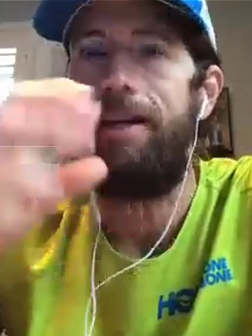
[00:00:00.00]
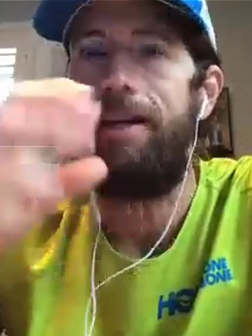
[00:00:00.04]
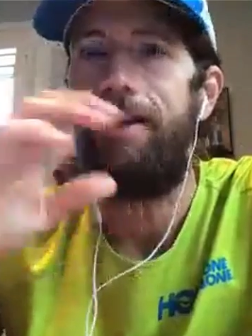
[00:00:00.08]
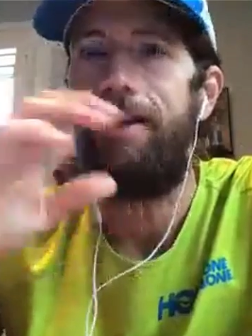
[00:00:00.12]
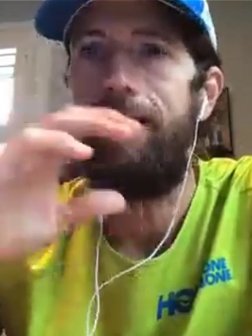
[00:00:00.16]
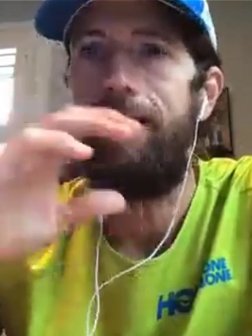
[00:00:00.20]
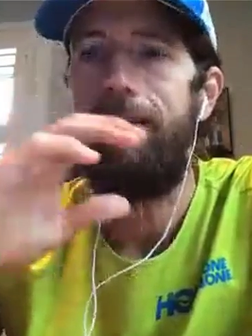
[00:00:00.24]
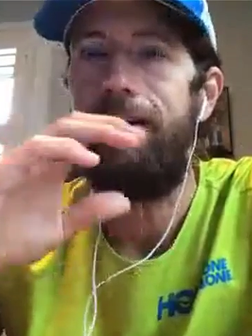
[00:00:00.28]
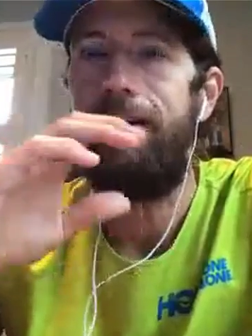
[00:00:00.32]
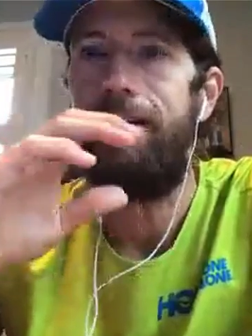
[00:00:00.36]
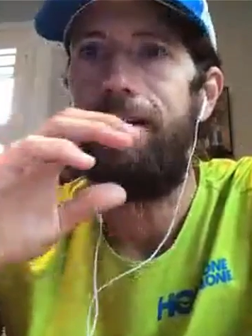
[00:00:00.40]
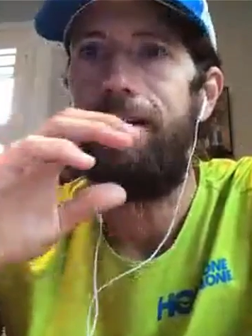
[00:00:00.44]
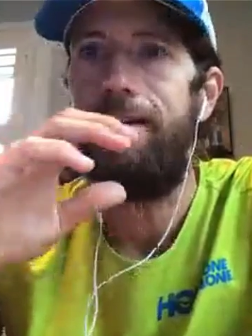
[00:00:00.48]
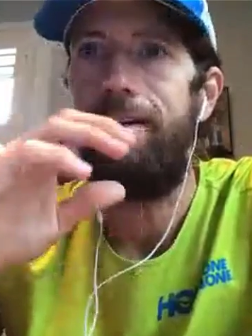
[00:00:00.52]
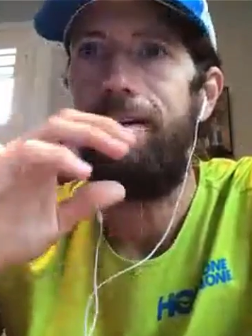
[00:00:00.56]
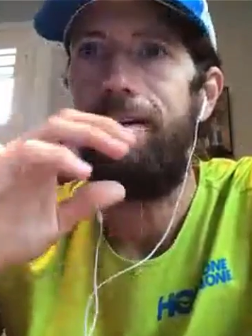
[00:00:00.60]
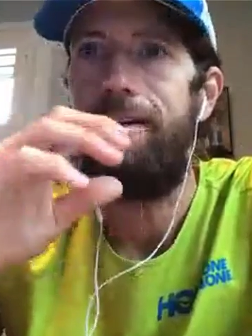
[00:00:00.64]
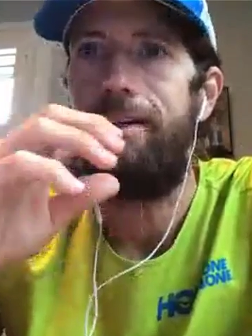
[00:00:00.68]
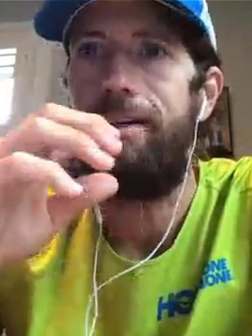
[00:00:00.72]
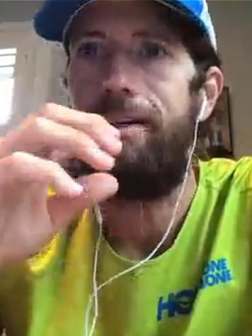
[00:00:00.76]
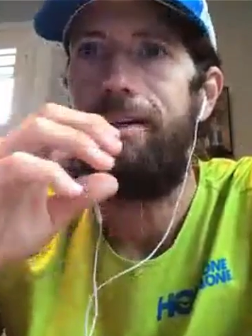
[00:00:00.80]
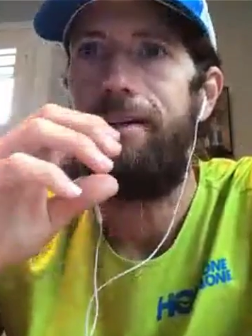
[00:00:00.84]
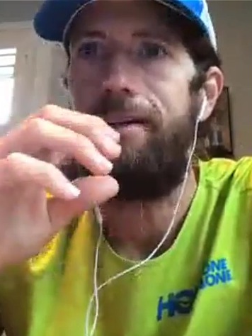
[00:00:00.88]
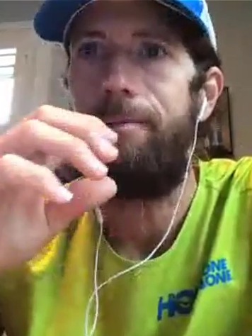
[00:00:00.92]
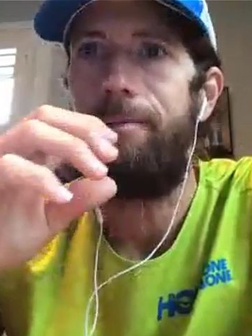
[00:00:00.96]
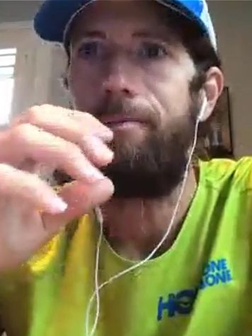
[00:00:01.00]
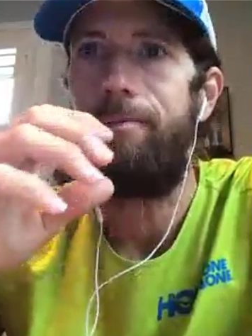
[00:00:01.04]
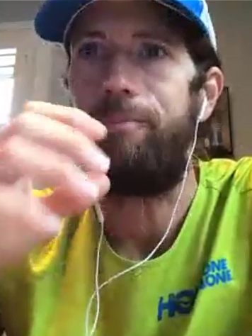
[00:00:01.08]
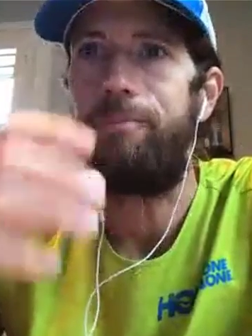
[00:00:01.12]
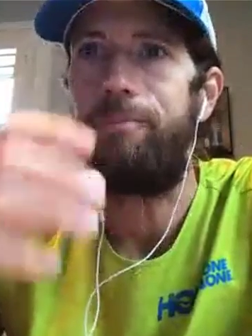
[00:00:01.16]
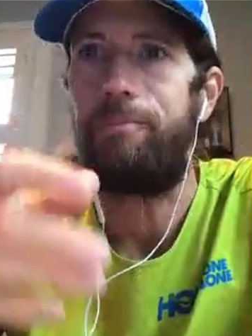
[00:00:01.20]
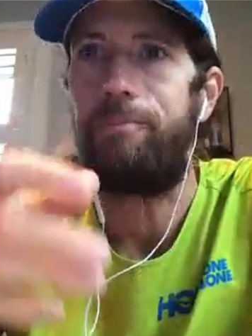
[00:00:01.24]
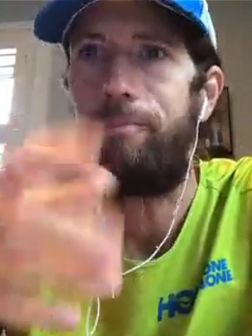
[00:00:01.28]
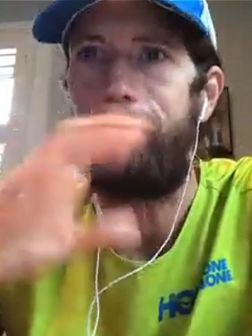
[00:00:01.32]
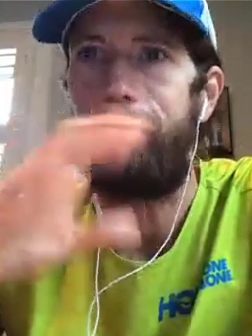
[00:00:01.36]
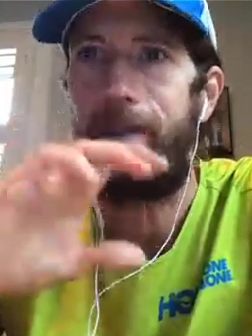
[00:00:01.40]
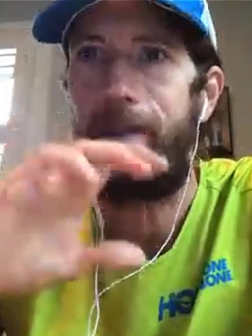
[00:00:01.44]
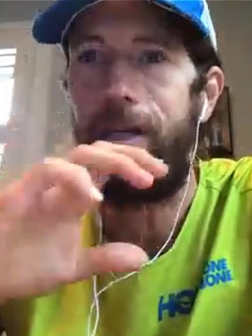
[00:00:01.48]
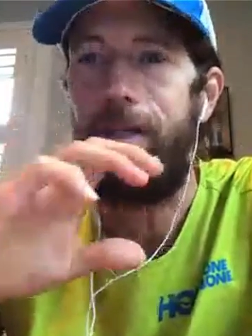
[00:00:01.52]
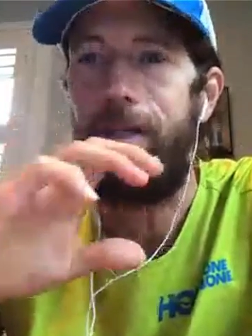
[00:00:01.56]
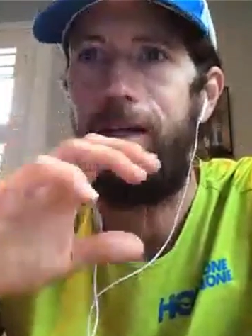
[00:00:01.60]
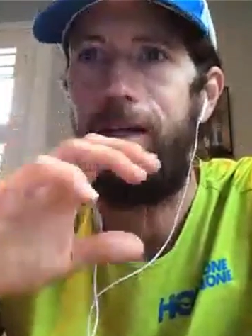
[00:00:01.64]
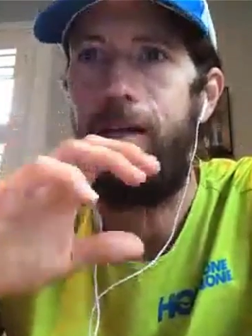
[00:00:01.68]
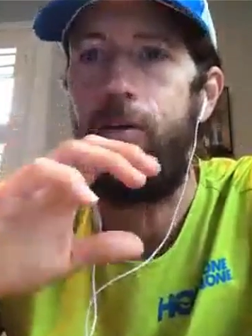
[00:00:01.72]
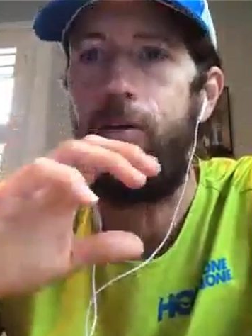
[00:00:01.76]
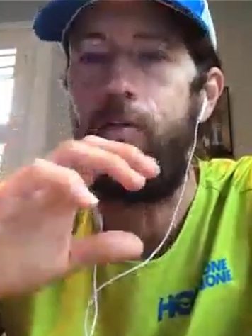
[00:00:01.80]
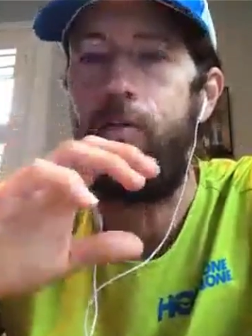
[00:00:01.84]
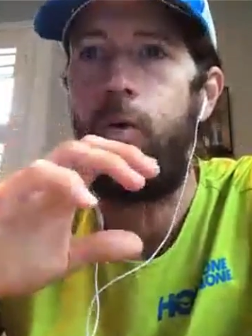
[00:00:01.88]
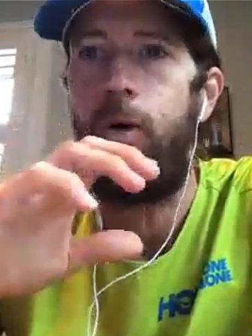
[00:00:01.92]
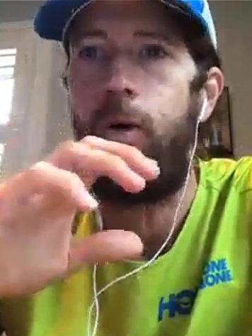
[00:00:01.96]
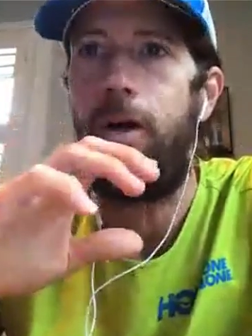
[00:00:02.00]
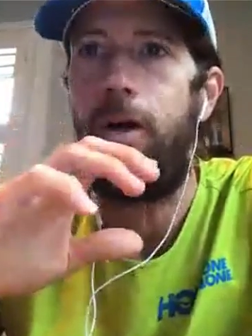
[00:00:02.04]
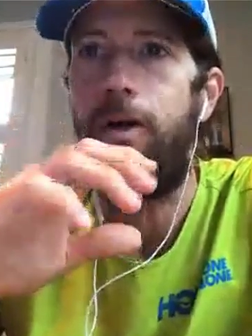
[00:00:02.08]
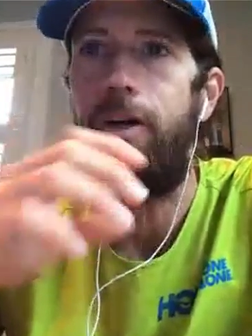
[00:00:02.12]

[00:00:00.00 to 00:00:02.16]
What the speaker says: in water.